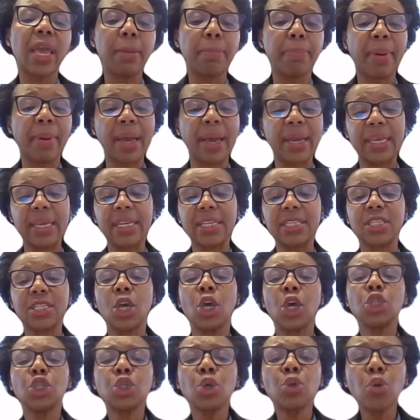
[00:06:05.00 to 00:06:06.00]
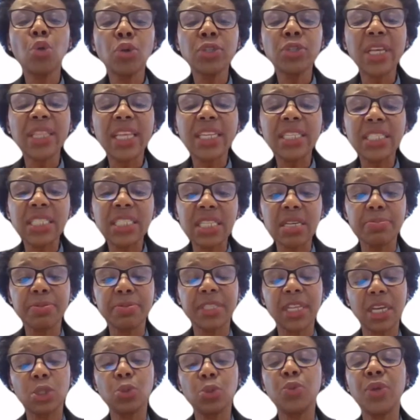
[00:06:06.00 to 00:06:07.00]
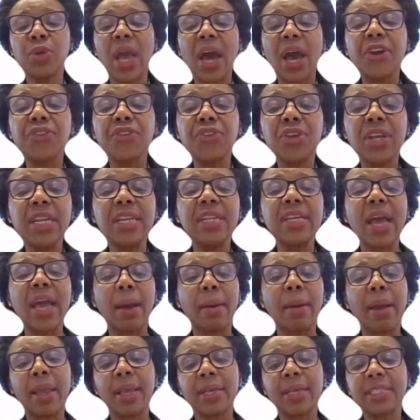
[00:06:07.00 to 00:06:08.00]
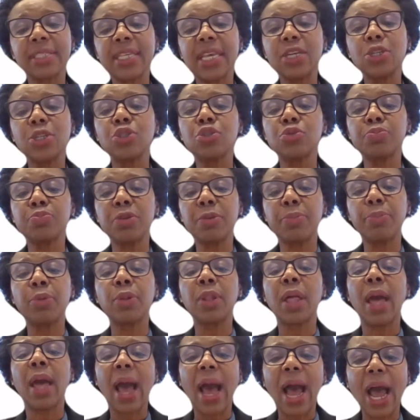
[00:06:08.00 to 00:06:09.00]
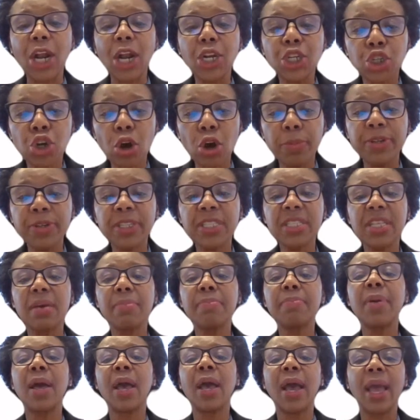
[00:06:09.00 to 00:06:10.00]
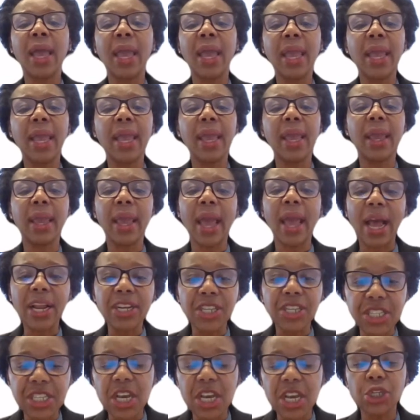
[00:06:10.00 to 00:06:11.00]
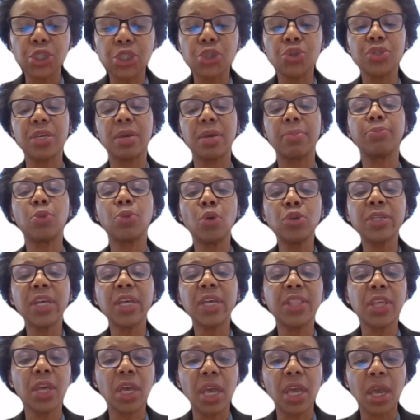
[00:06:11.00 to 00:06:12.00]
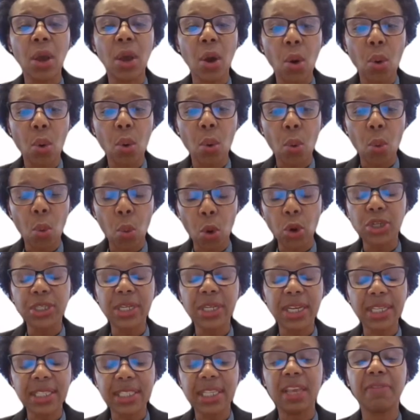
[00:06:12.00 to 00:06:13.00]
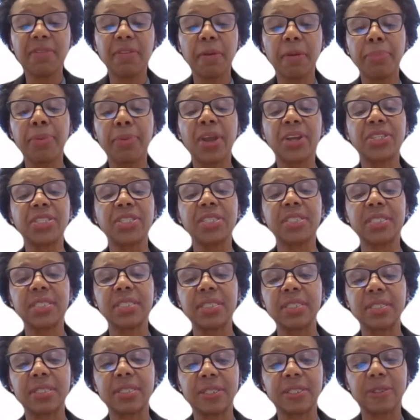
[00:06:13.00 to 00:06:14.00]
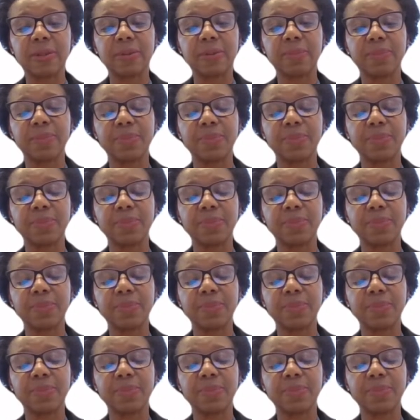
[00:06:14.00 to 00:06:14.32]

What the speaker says: a bucket. So those are the tips that we are really saying to people, adopt them, adhere to them. Those are the water saving practices.